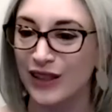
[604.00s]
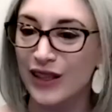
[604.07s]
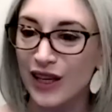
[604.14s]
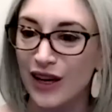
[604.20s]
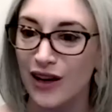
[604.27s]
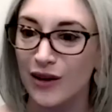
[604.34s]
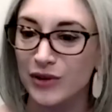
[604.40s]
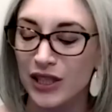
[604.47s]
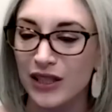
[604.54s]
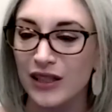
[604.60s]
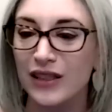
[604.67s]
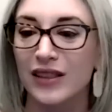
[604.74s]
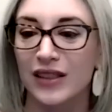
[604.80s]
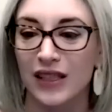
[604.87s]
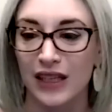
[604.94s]
the
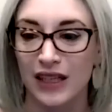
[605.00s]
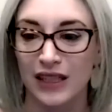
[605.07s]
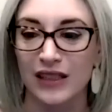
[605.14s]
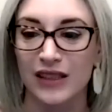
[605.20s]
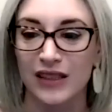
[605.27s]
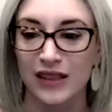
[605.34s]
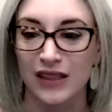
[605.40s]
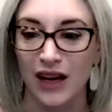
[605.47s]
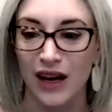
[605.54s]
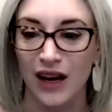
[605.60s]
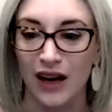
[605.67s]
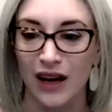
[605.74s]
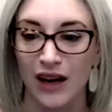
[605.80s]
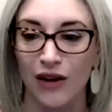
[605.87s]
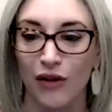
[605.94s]
objects. It's
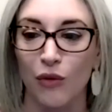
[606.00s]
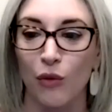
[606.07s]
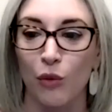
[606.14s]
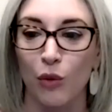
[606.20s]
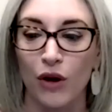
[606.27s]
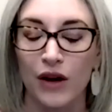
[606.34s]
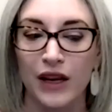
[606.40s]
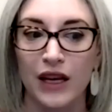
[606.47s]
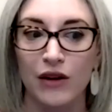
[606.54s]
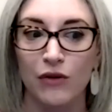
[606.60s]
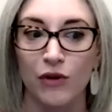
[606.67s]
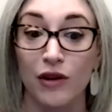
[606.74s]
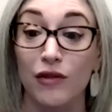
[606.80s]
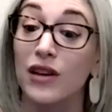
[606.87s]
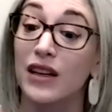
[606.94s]
working
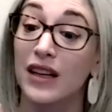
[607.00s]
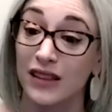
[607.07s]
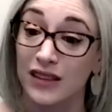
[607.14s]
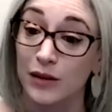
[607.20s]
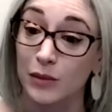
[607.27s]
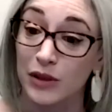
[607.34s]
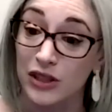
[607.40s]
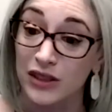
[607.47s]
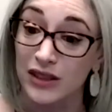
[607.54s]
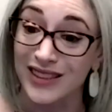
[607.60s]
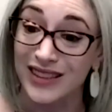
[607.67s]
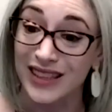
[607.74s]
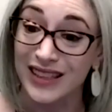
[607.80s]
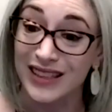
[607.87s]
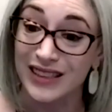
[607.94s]
with an exhibition
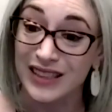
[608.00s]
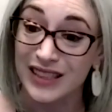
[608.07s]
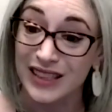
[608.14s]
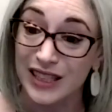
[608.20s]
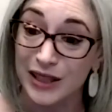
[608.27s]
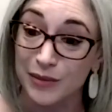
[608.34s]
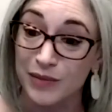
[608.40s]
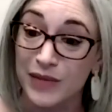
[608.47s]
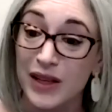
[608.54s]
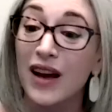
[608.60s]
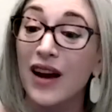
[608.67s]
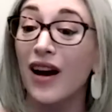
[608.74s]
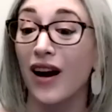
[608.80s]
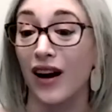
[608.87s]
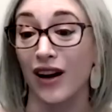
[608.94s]
design team,
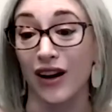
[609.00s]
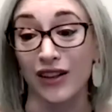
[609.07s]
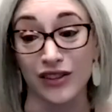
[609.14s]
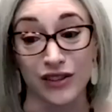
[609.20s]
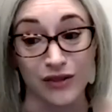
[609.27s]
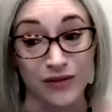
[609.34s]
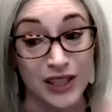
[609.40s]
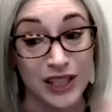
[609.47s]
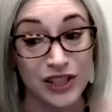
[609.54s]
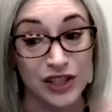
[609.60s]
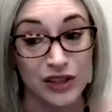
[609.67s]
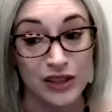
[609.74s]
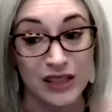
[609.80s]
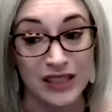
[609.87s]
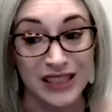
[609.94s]
a
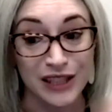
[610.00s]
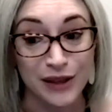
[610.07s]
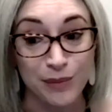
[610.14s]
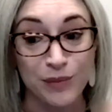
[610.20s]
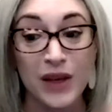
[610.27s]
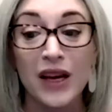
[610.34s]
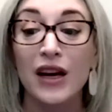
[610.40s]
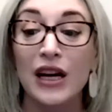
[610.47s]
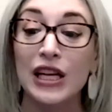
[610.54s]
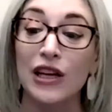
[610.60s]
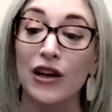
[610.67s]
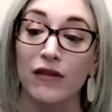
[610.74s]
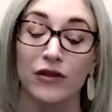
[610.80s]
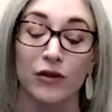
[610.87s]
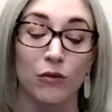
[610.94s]
conservation team. You
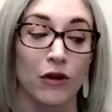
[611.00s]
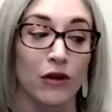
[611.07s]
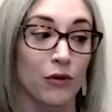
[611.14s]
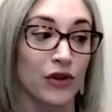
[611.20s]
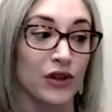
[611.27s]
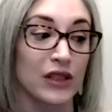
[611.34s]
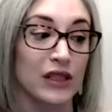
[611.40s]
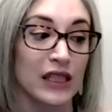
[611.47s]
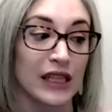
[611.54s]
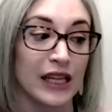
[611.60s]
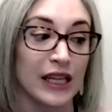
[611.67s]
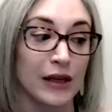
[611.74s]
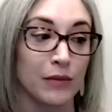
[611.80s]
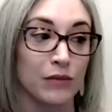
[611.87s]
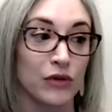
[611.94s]
have to work with a
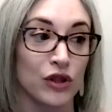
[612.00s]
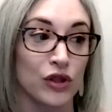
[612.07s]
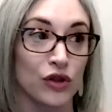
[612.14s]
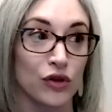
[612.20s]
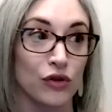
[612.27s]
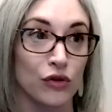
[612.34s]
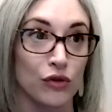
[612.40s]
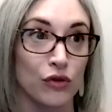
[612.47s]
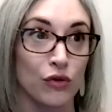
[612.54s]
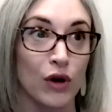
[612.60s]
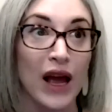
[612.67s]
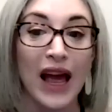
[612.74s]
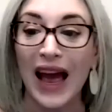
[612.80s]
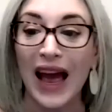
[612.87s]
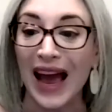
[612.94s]
team to
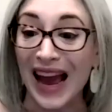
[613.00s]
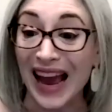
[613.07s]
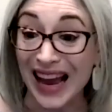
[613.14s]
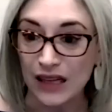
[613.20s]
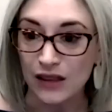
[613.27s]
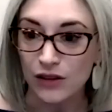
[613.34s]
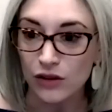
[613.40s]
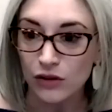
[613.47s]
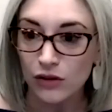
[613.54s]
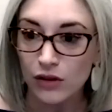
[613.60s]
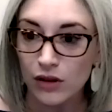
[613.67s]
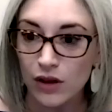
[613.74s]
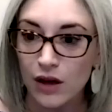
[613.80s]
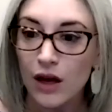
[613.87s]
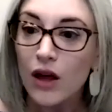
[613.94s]

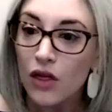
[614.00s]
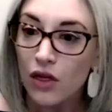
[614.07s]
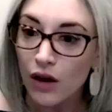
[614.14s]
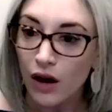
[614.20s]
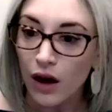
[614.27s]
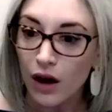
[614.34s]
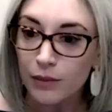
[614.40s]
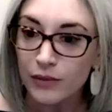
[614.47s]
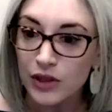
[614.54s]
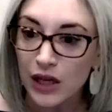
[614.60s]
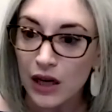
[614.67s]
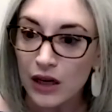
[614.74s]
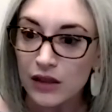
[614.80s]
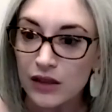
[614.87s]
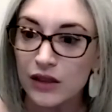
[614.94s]
handle the
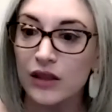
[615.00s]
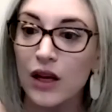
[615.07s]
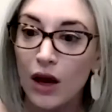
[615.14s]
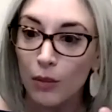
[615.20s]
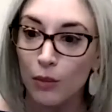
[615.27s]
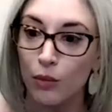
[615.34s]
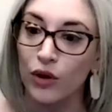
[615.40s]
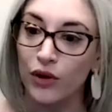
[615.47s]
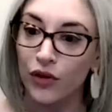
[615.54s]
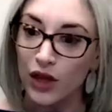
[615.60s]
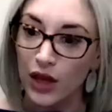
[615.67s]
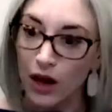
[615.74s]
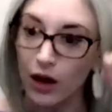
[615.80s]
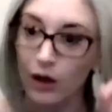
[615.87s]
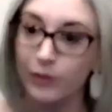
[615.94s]
objects, put
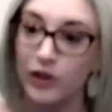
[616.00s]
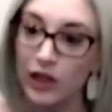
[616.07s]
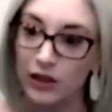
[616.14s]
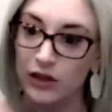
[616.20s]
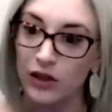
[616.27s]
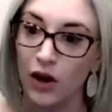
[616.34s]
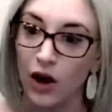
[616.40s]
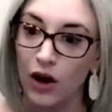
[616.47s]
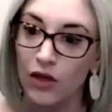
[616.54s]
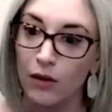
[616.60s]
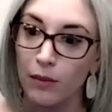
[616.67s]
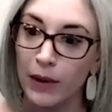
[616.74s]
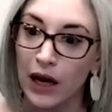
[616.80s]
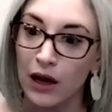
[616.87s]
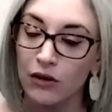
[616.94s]
the objects on the
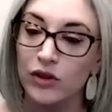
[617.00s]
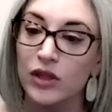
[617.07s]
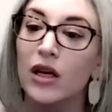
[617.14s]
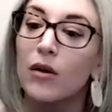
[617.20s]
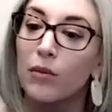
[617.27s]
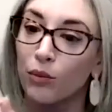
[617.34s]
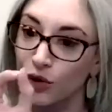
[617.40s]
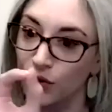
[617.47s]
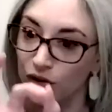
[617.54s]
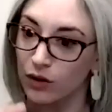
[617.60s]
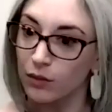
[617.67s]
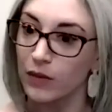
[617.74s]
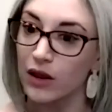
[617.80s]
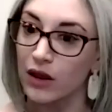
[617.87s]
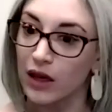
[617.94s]
mount, put
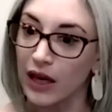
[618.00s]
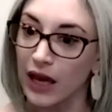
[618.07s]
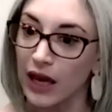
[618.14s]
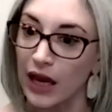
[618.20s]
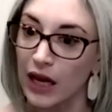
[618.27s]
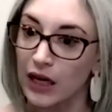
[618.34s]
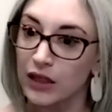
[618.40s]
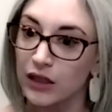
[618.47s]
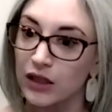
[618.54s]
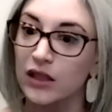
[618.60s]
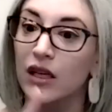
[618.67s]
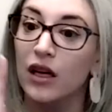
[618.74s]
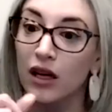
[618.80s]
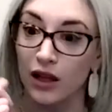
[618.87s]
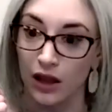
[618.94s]
them in the case,
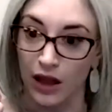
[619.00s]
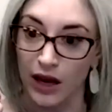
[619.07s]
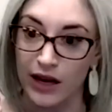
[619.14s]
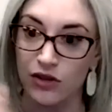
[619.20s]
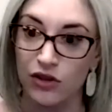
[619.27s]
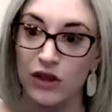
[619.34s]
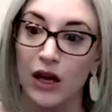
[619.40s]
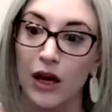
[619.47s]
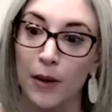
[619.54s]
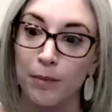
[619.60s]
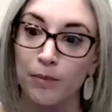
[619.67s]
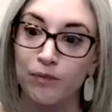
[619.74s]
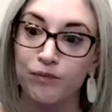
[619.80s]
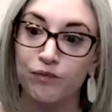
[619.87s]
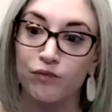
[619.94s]
light
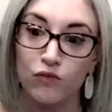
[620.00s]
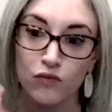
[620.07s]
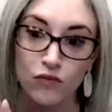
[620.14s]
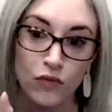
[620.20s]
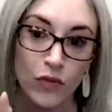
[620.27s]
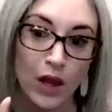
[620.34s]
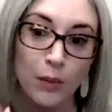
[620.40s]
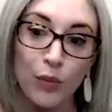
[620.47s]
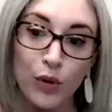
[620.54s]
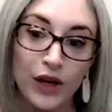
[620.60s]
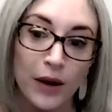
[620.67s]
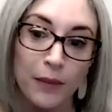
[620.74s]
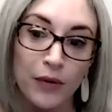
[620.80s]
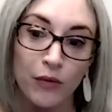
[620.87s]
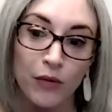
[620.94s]
them, put
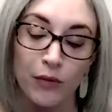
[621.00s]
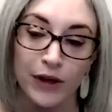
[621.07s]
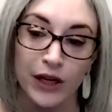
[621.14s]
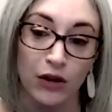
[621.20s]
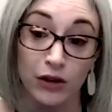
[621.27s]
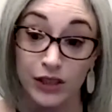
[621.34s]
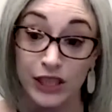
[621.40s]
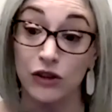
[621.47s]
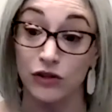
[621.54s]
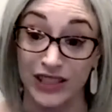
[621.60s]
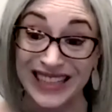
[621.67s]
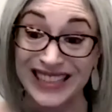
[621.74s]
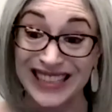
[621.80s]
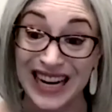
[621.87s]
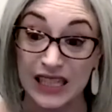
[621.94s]
up what we call,
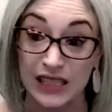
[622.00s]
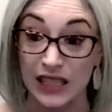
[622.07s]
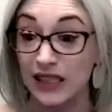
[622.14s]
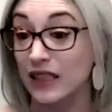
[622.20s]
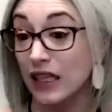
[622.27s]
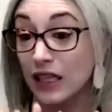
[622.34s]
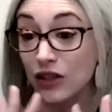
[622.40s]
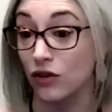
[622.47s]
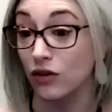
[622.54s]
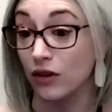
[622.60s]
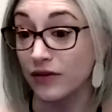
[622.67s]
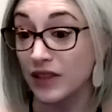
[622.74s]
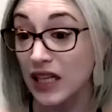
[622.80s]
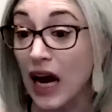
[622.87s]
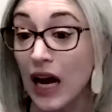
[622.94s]
didactics, any sort of
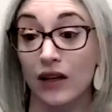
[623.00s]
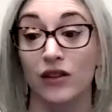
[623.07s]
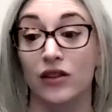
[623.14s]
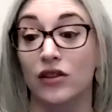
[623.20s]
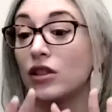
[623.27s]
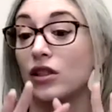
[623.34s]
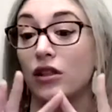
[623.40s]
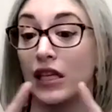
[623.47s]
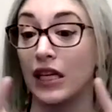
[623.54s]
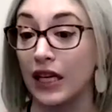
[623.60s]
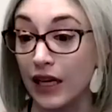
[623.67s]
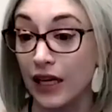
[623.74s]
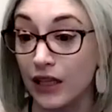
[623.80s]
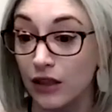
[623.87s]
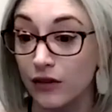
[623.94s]
text, the
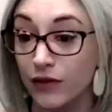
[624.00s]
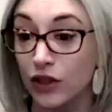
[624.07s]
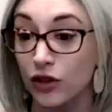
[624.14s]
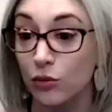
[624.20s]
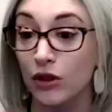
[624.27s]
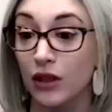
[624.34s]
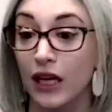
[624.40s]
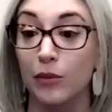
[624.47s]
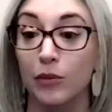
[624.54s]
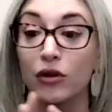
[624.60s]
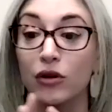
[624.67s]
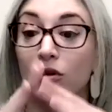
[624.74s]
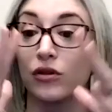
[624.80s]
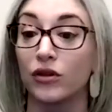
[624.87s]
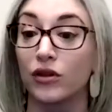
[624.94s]
individual
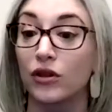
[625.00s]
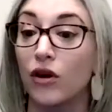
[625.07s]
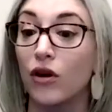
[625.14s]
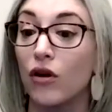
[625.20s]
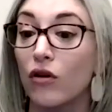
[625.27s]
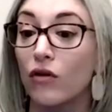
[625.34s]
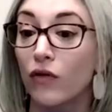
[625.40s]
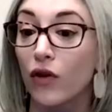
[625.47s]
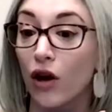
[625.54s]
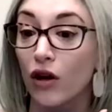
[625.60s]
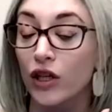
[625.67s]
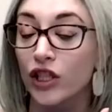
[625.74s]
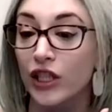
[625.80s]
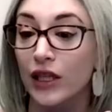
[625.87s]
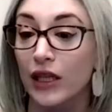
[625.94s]
labels,
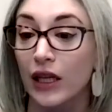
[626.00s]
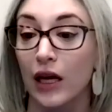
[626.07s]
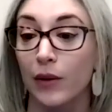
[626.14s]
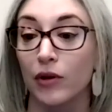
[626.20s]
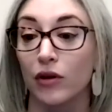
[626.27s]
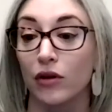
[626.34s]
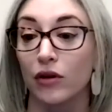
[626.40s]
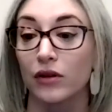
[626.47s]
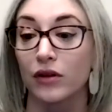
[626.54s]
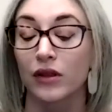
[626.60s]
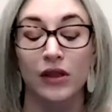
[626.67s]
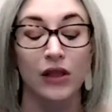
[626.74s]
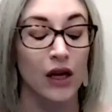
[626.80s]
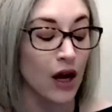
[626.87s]
overarching labels,